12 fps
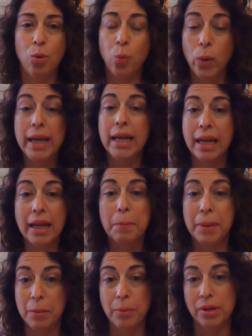We need
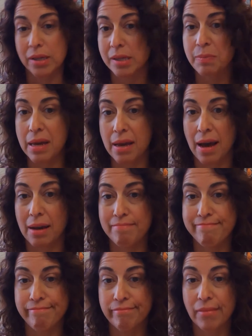people to speak
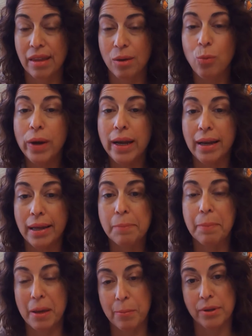up. We
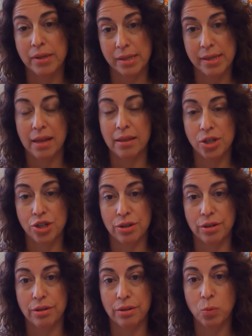need people to say the
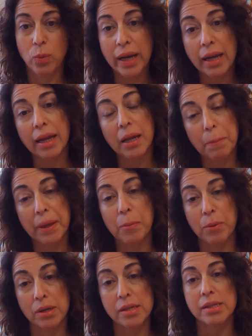truth. We need
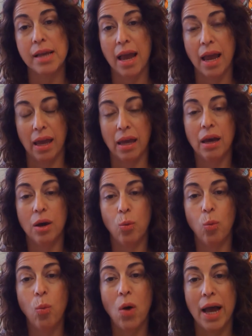people to say
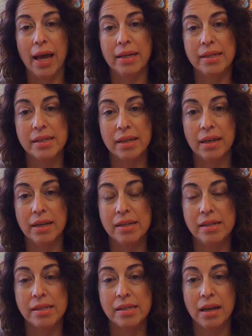what
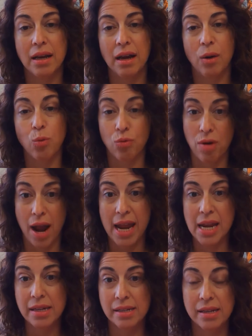is
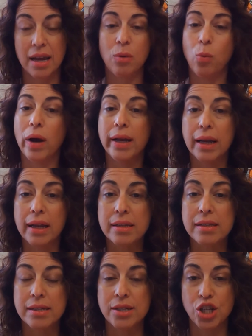right and what
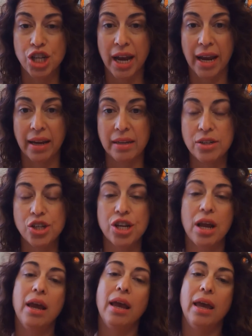needs to
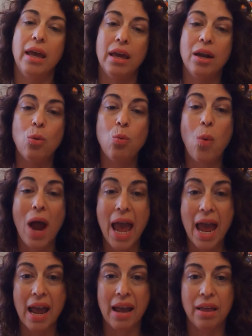change in a
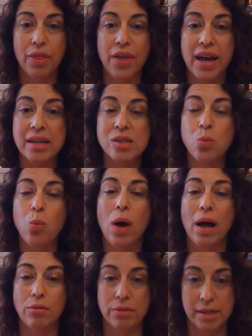way that is
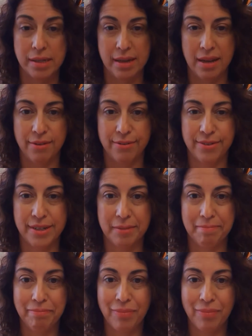well received.